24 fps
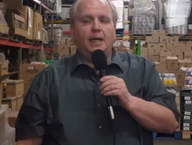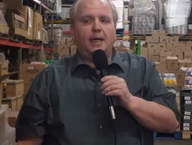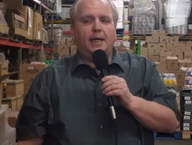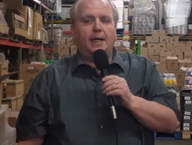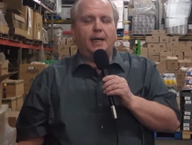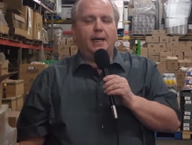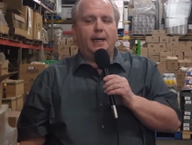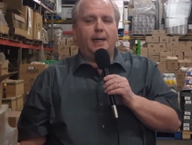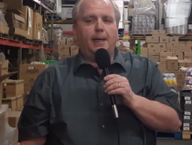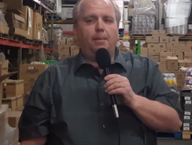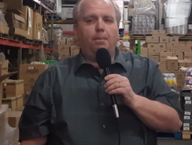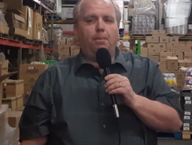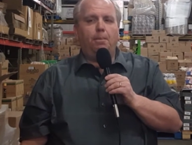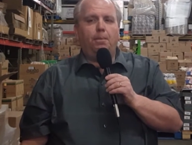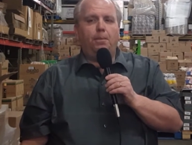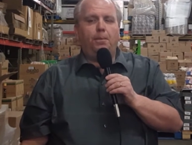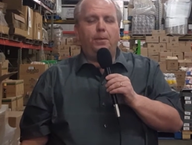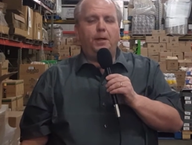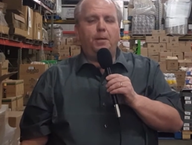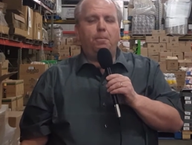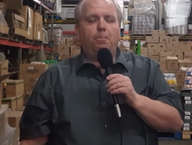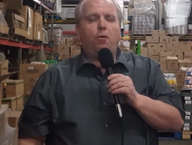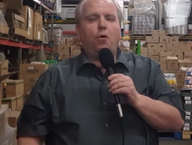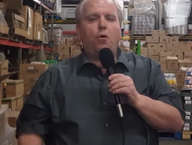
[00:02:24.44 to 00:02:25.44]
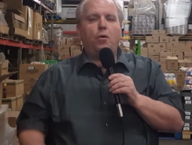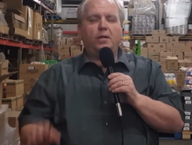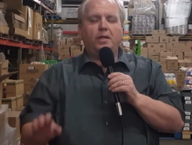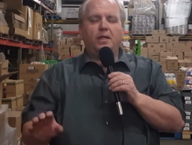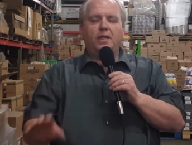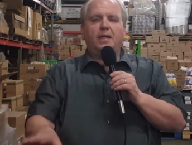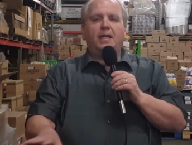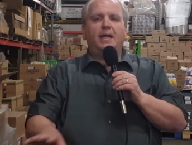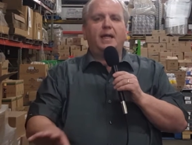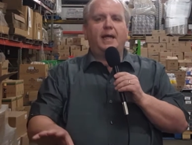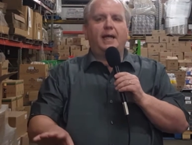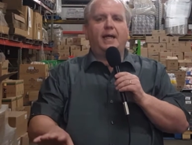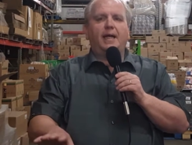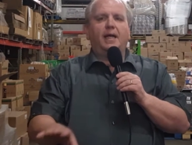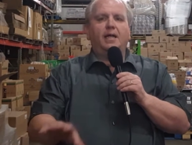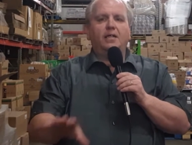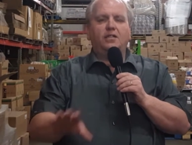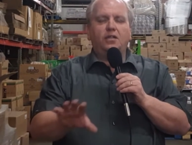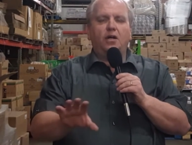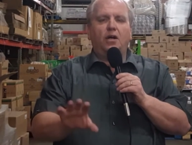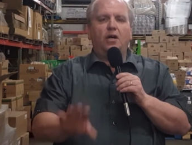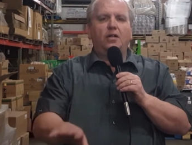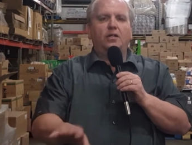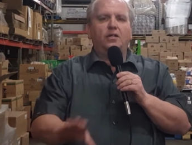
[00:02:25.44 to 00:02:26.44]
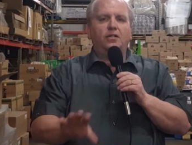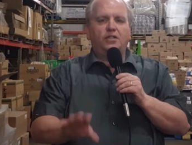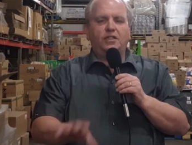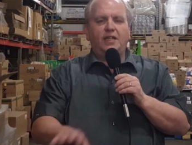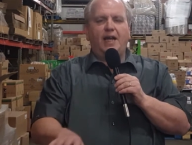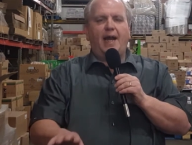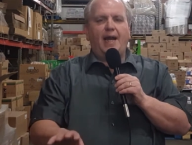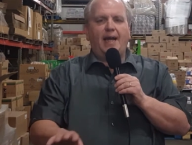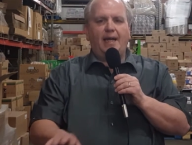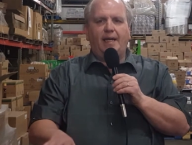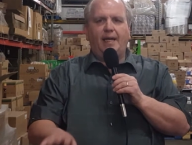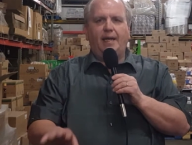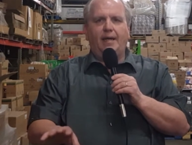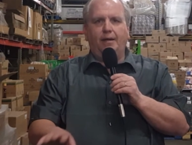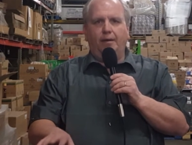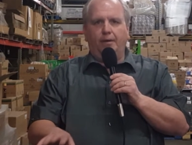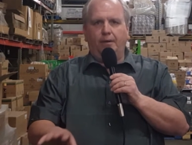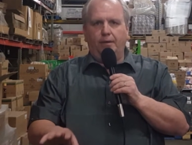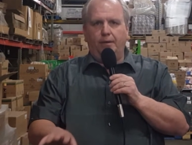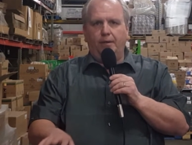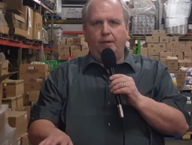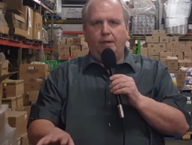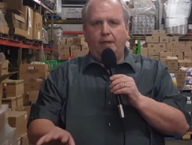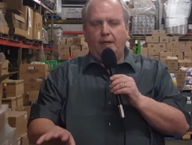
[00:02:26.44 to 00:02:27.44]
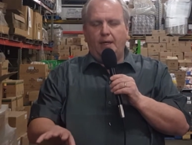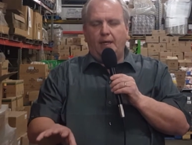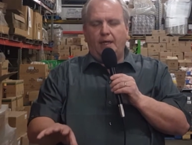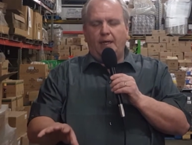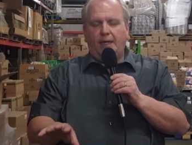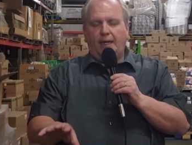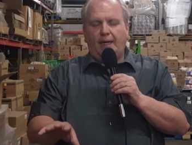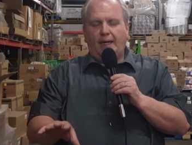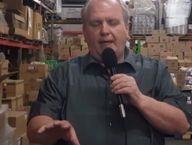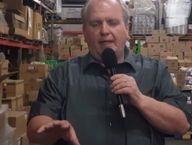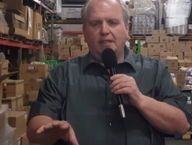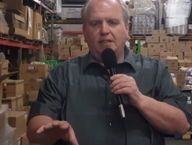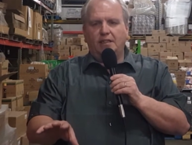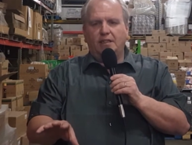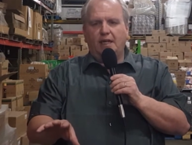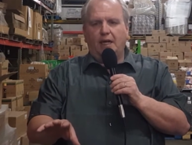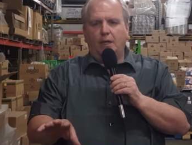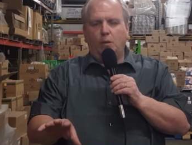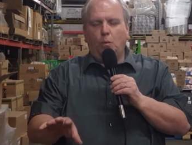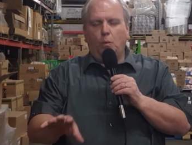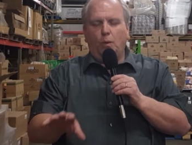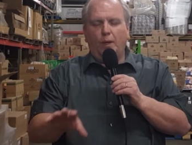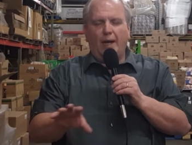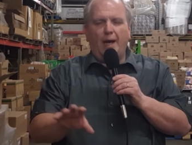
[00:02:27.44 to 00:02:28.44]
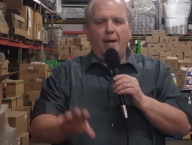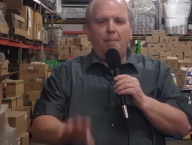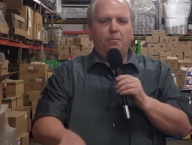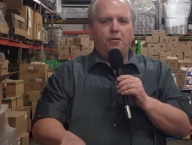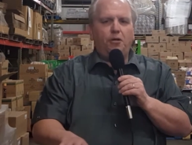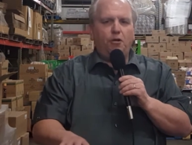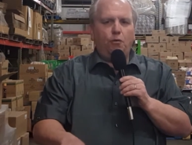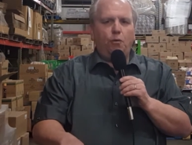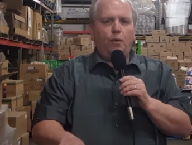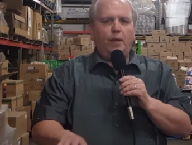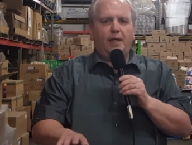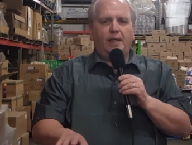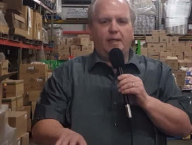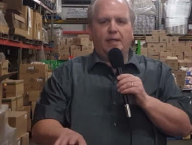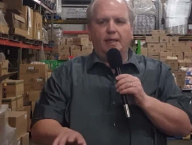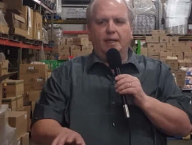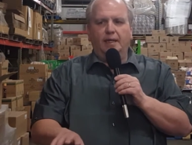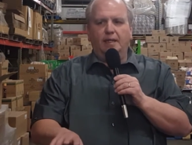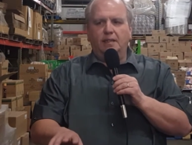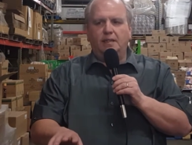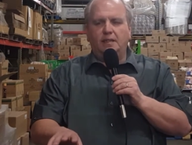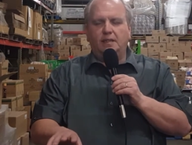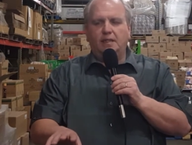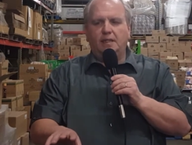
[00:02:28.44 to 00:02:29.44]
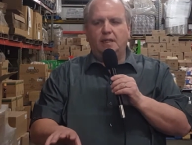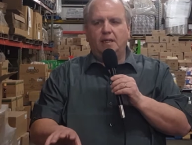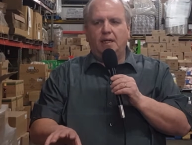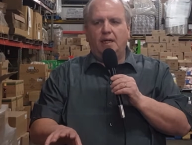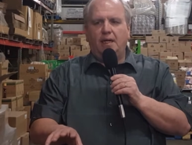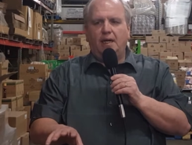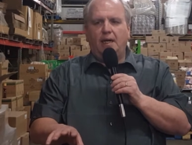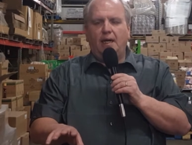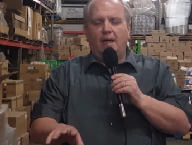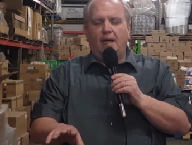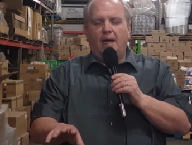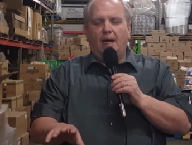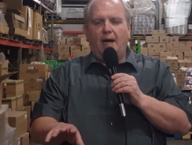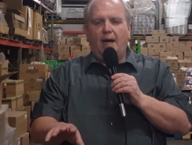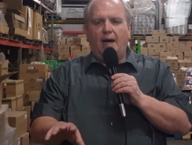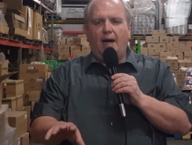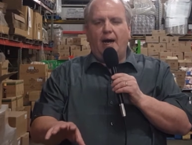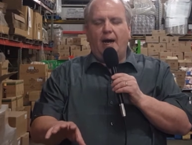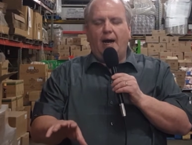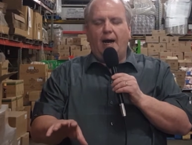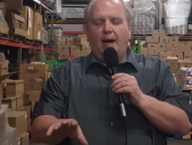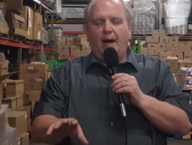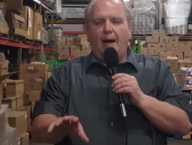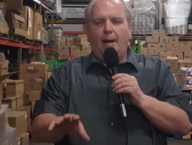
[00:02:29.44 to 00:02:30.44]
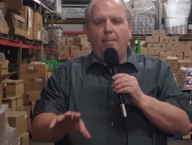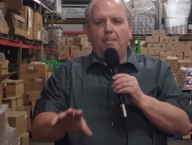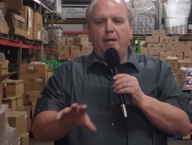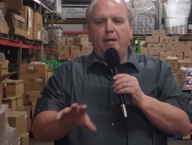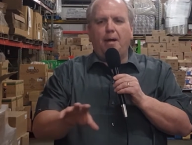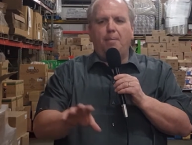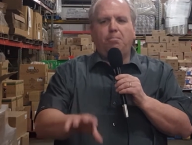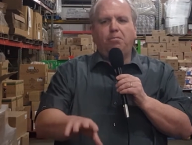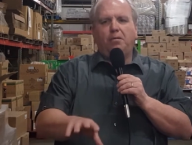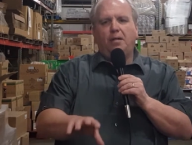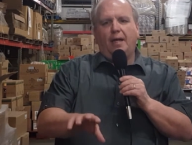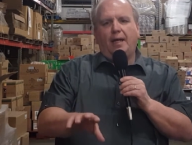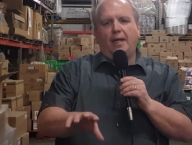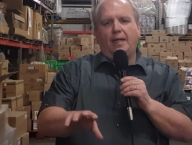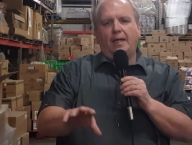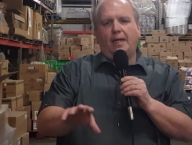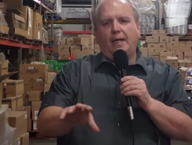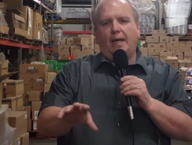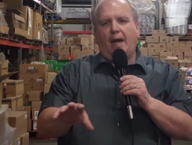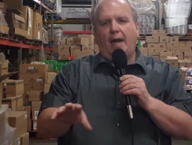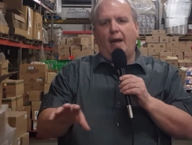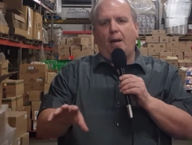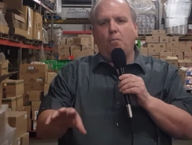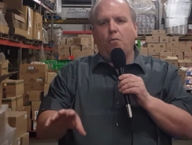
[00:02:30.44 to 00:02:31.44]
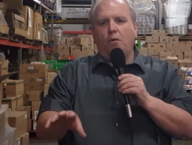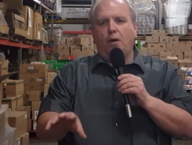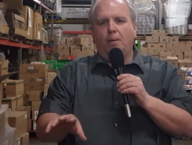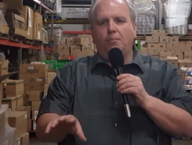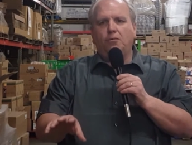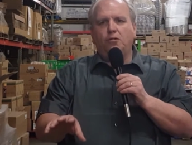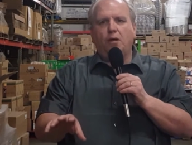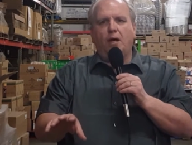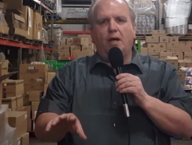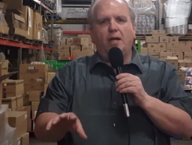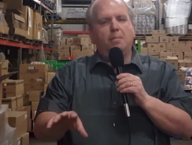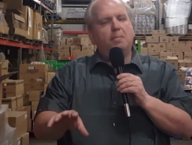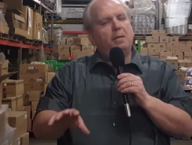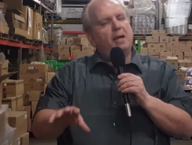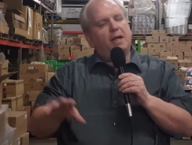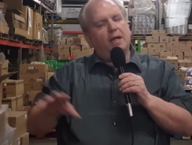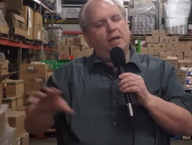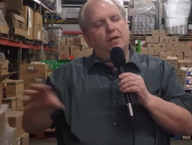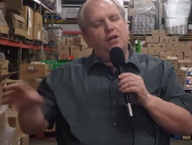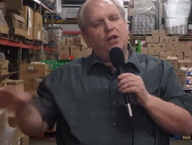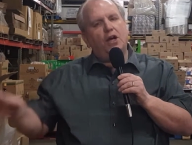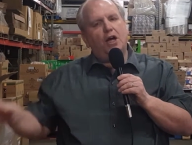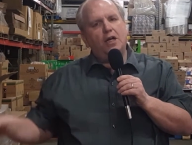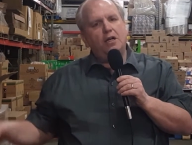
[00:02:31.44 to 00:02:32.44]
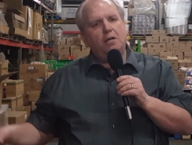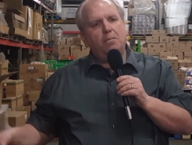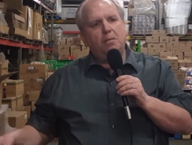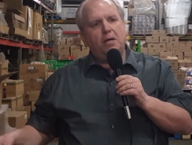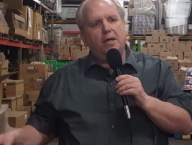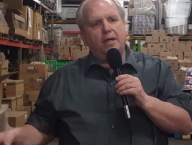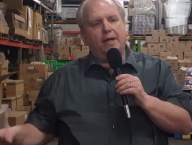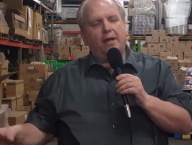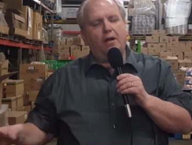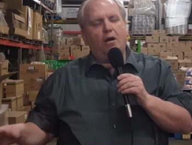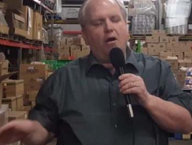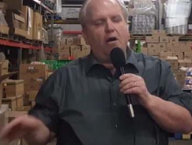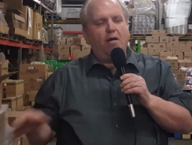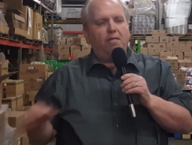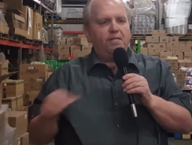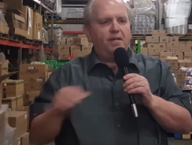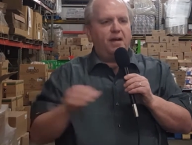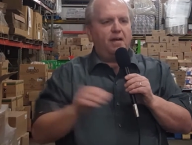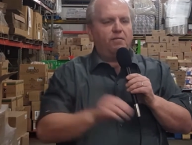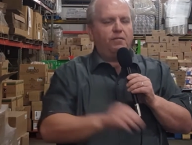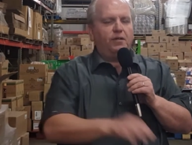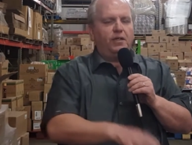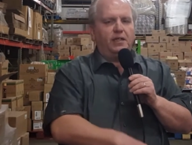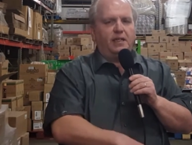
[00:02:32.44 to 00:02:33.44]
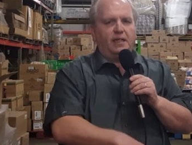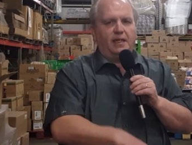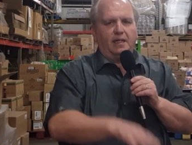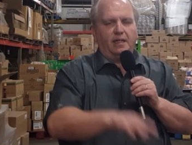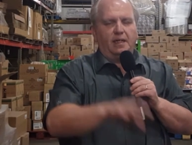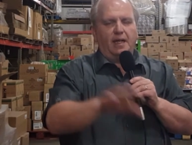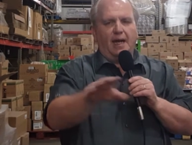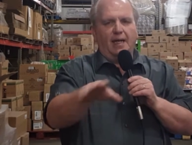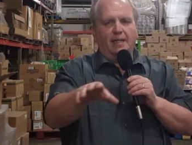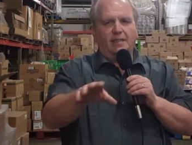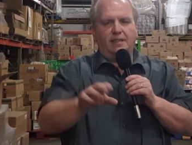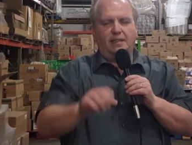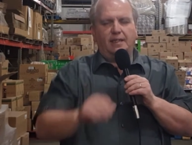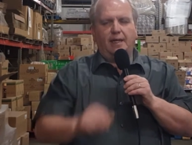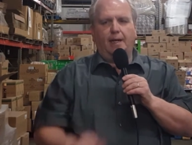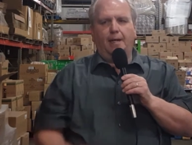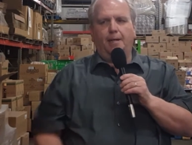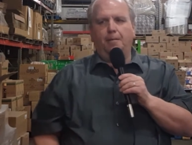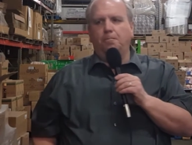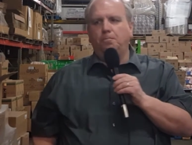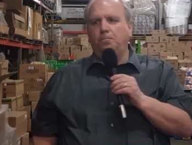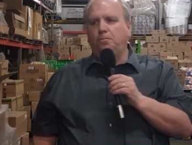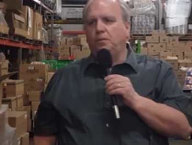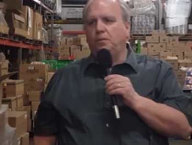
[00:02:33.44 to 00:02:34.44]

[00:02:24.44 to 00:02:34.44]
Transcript: The important thing to understand here is that when I'm doing this, I'm not playing a game where I'm trying to make a ton of money off every deal I sell.